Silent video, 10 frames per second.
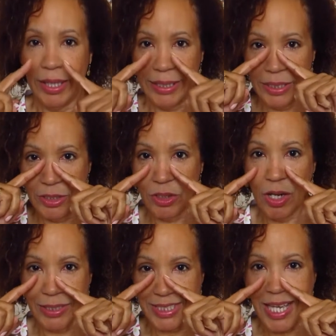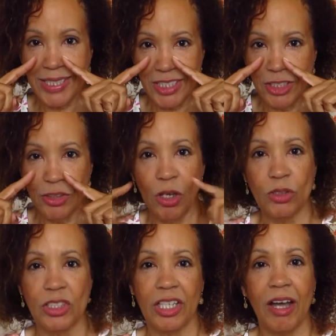here on the sides of the
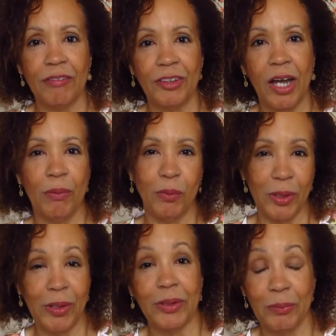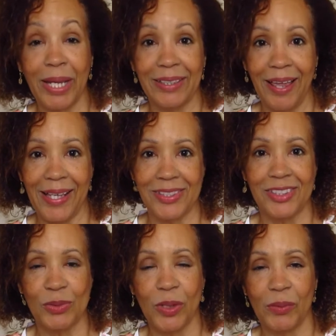nose to cover up where my glasses,